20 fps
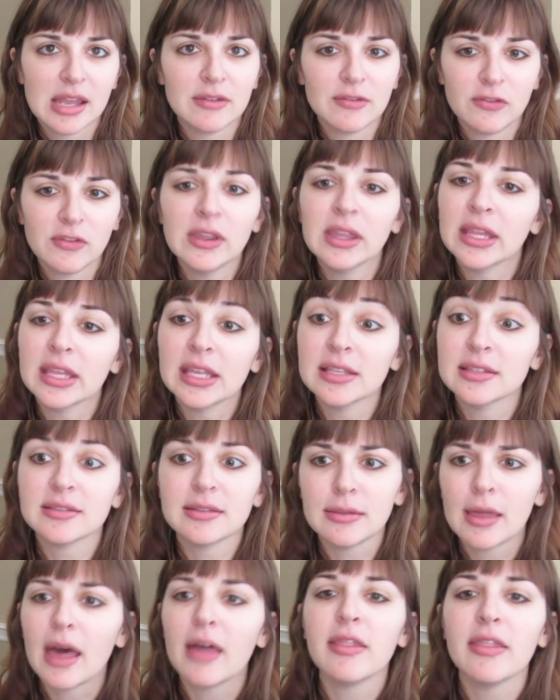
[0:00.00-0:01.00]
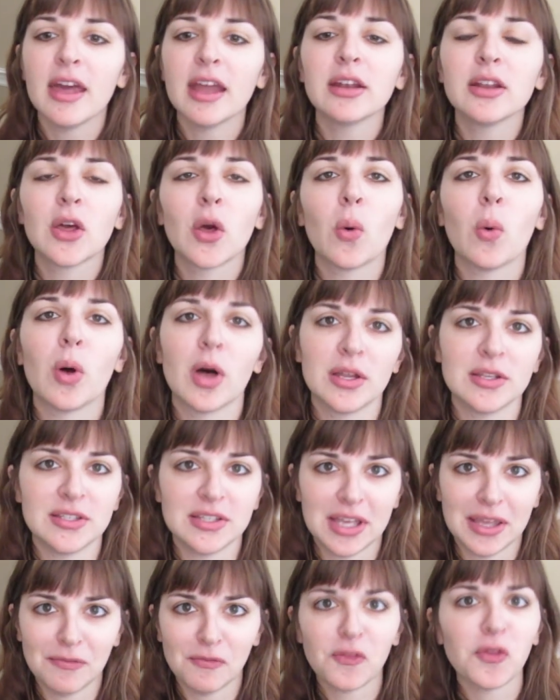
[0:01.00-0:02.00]
and feelings that then go on
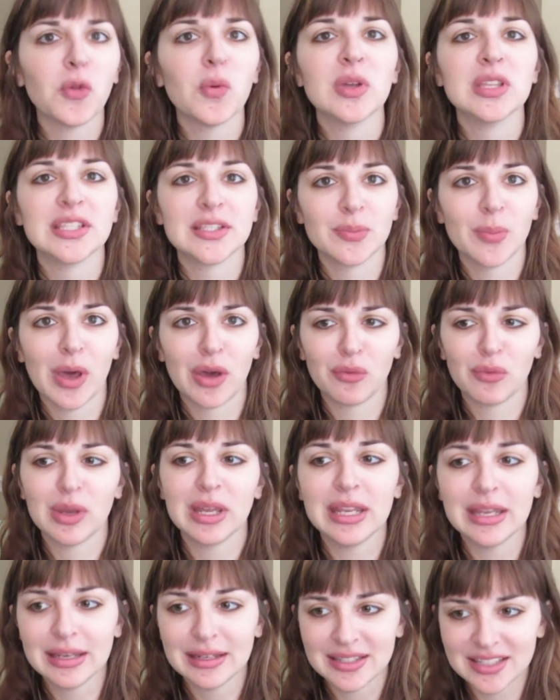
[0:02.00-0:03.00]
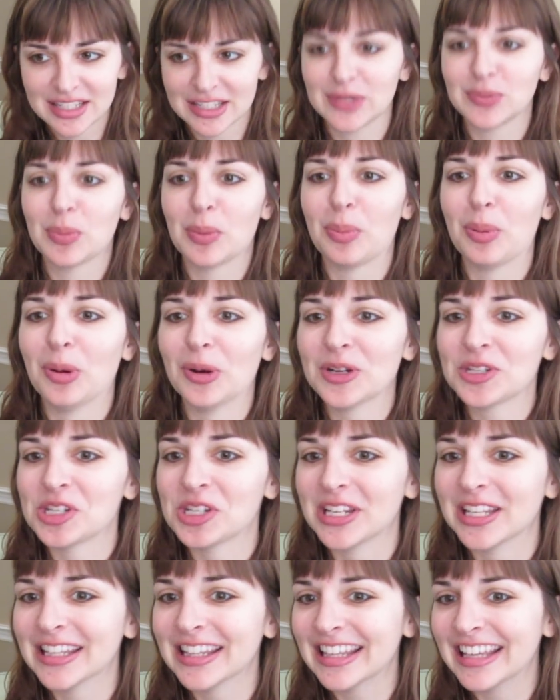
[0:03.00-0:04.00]
to influence my reading
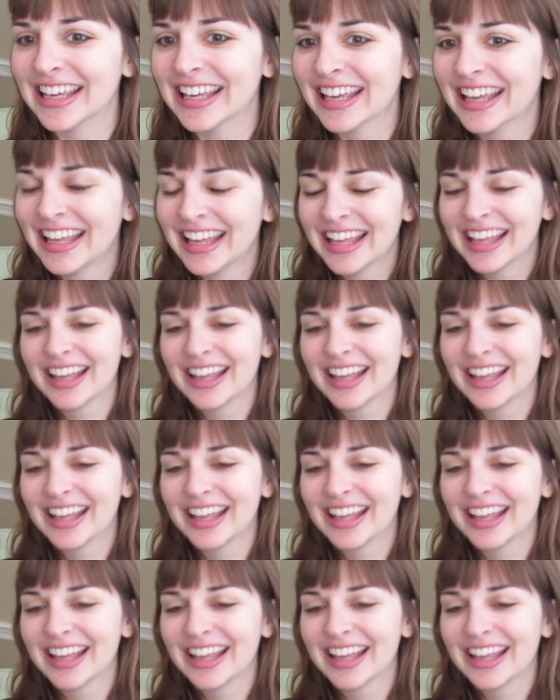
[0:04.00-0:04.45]
disproportionately.